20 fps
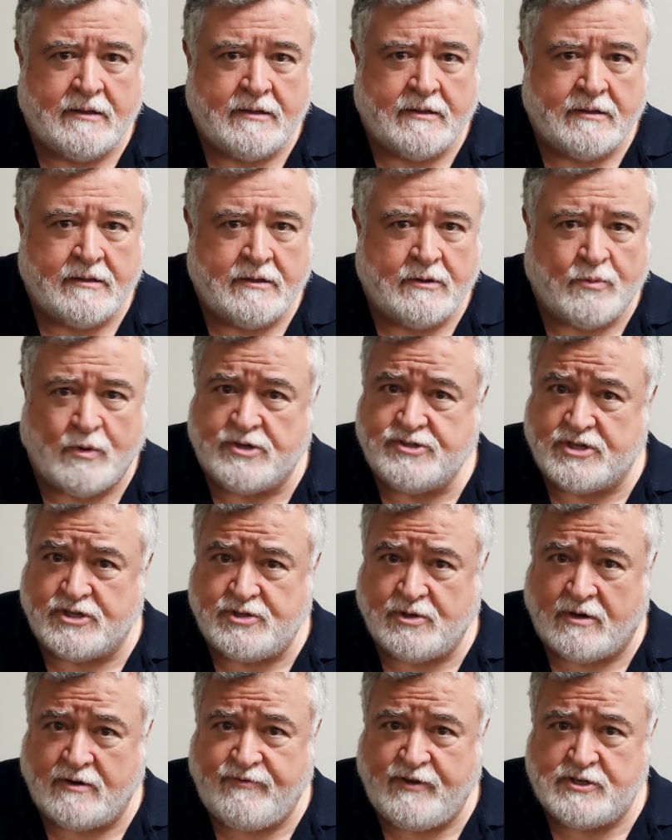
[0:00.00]
was the
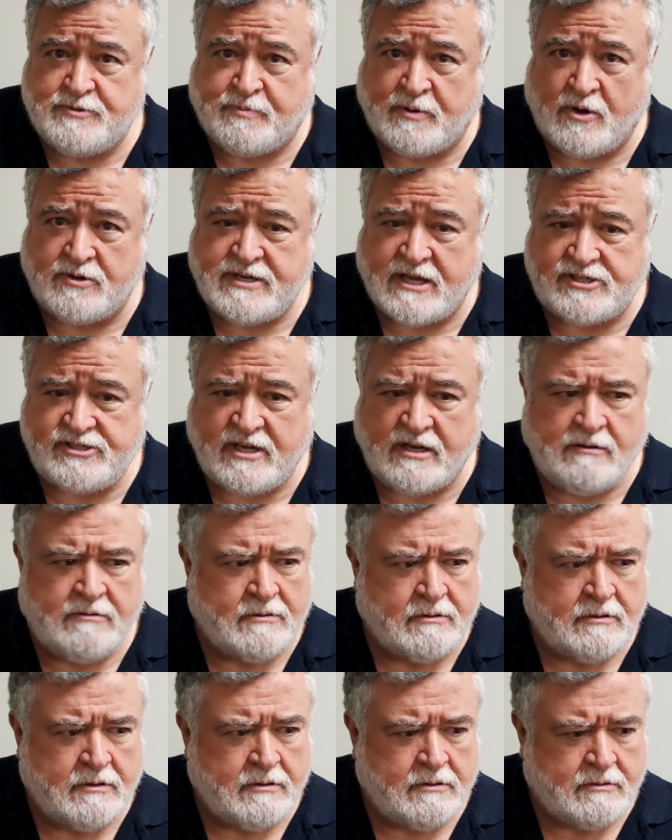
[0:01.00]
swordfish protesting?
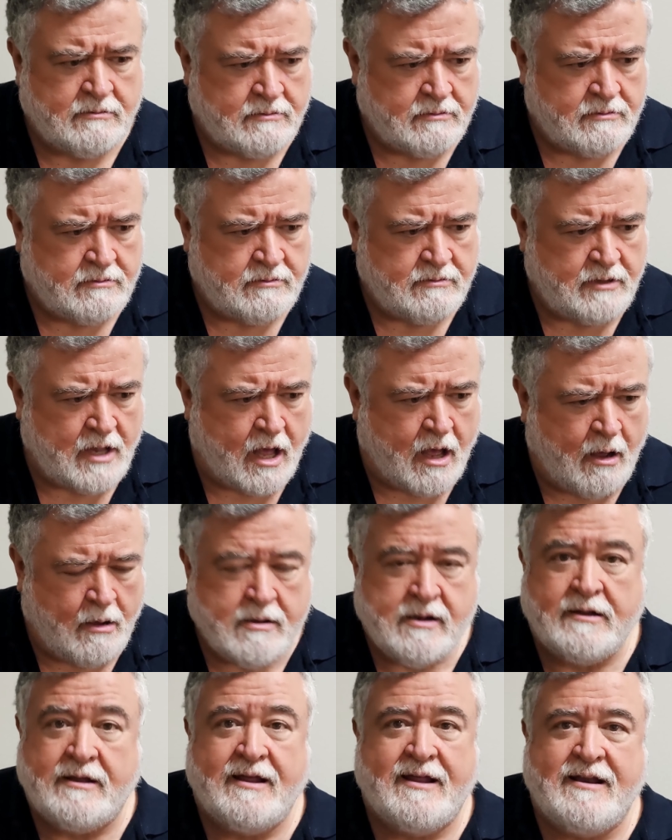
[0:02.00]
No,
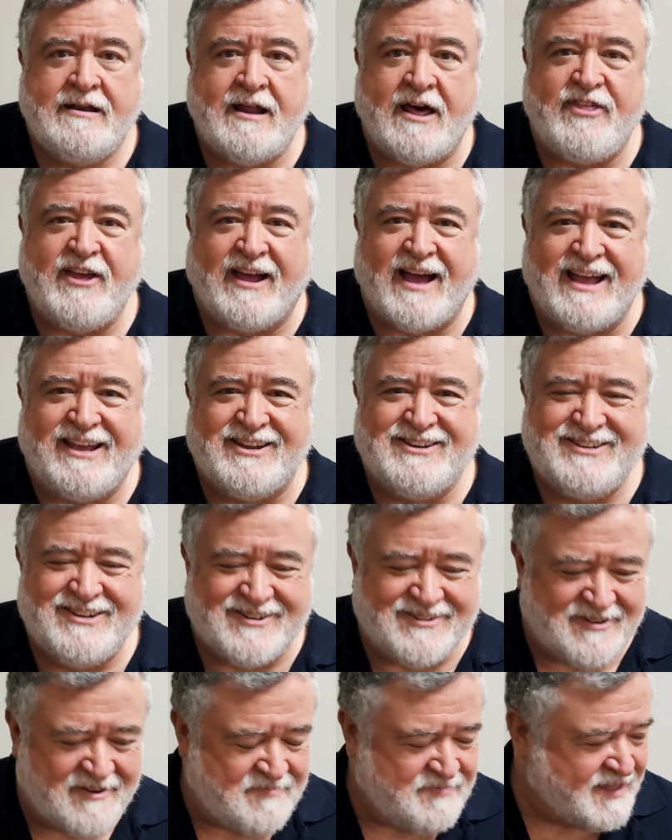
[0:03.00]
nothing I can do.
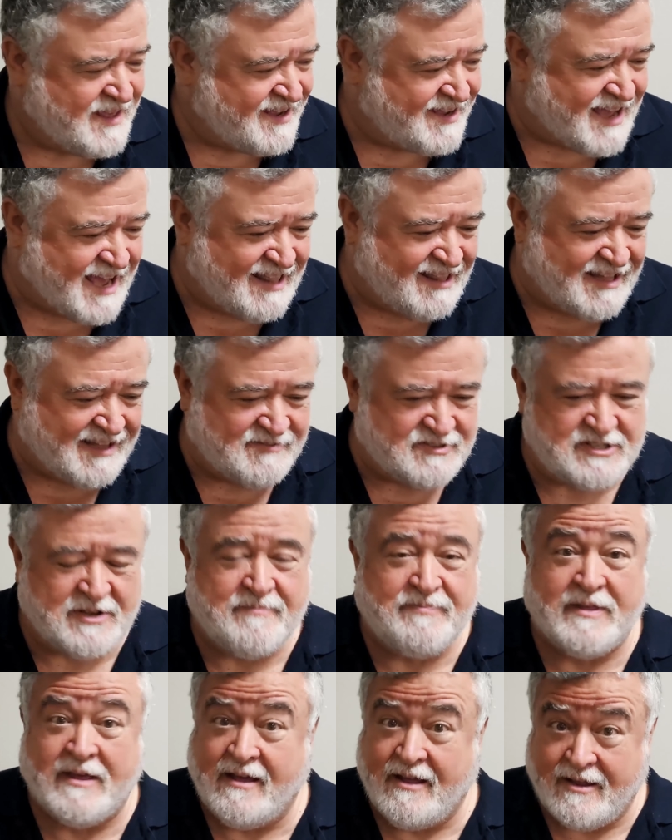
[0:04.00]
Guy leaves.
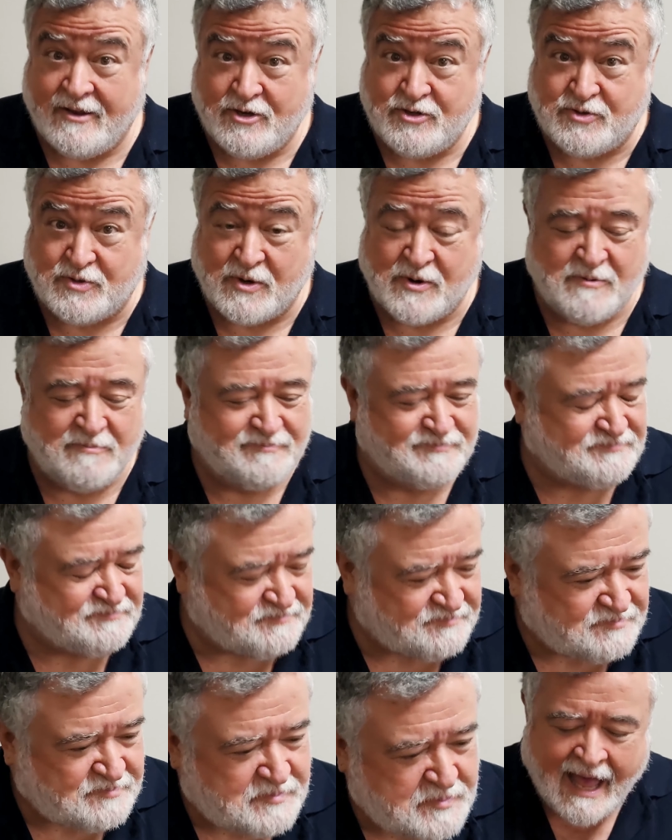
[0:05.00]
True.
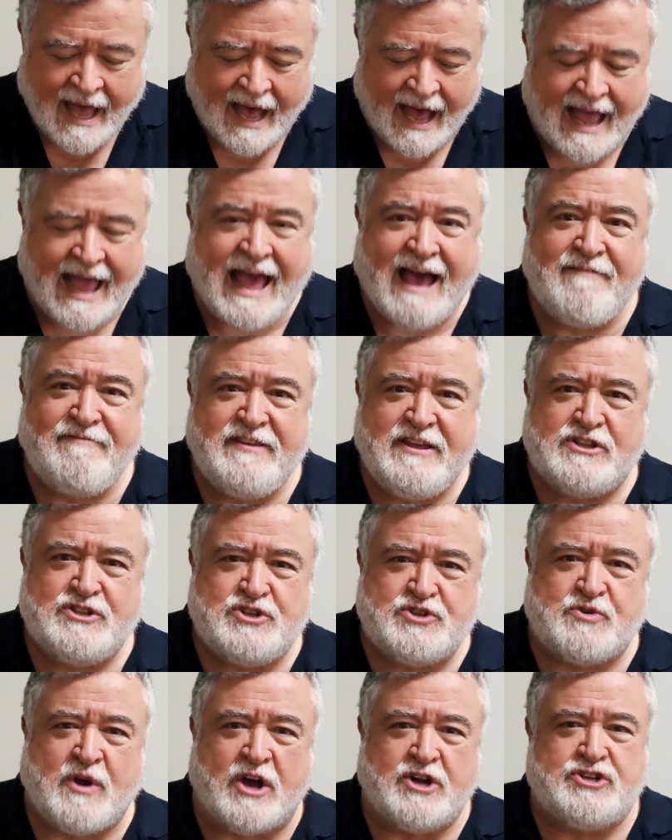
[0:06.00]
I have the
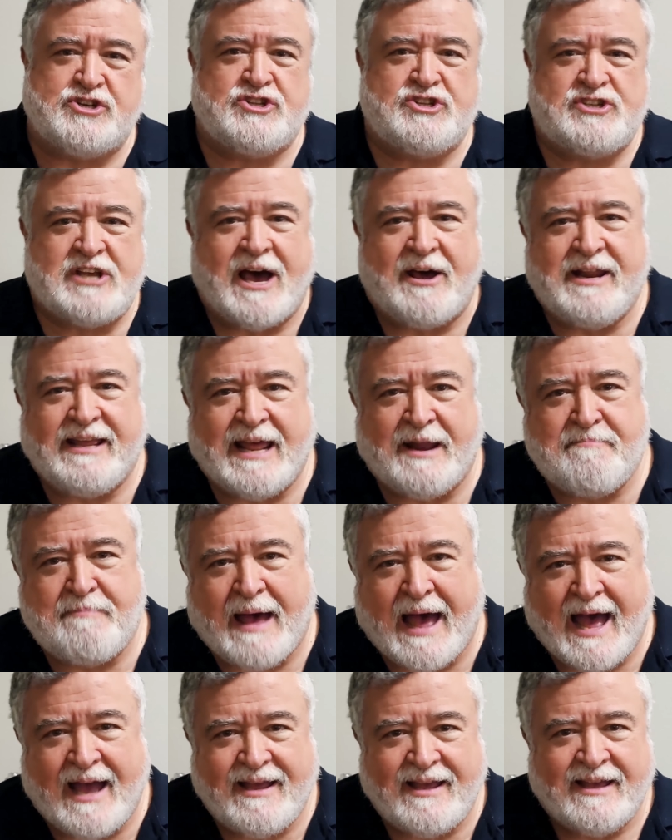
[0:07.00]
instructions how to get
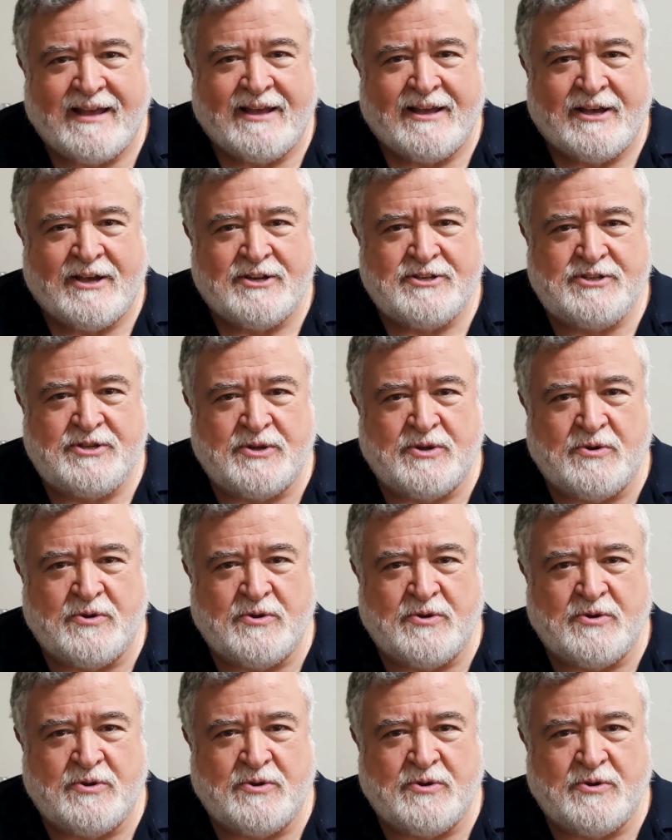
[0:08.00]
back to,